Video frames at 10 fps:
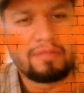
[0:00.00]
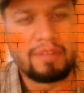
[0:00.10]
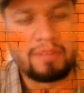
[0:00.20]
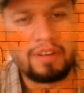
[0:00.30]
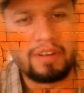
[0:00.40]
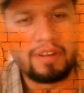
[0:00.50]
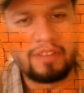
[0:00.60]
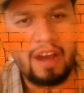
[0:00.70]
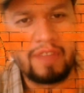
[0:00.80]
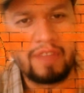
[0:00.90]
with
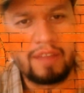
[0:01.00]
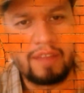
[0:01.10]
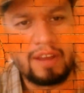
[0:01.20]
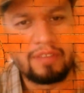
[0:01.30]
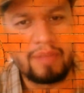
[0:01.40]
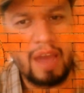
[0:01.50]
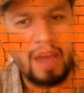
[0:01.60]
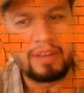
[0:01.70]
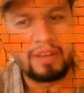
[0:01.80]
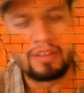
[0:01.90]
Murtaugh, and what ends up
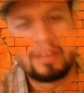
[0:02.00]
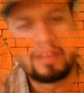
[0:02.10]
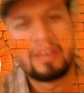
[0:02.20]
happening,